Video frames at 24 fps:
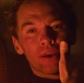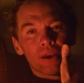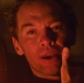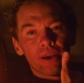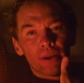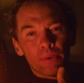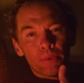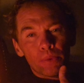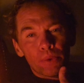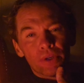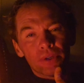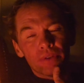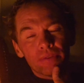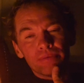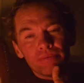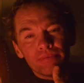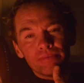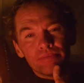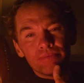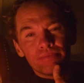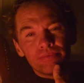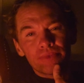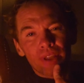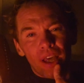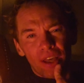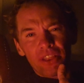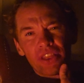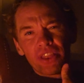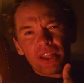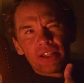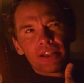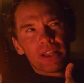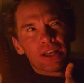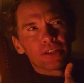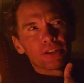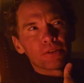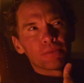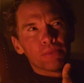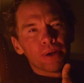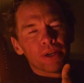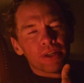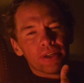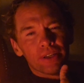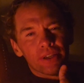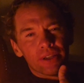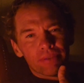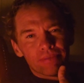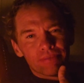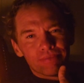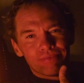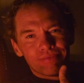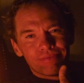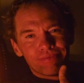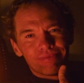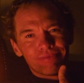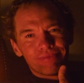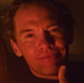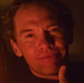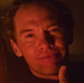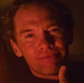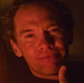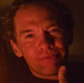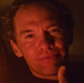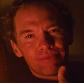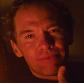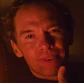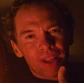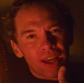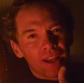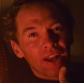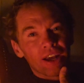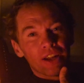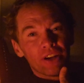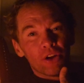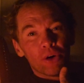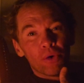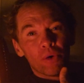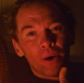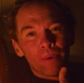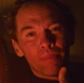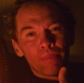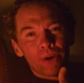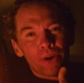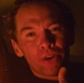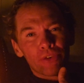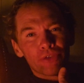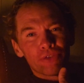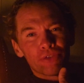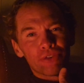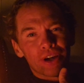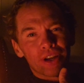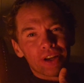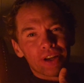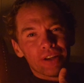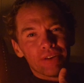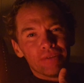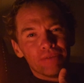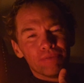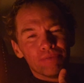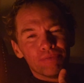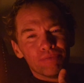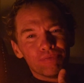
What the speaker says: Edward, I think that's my name. And I know I'm not funny.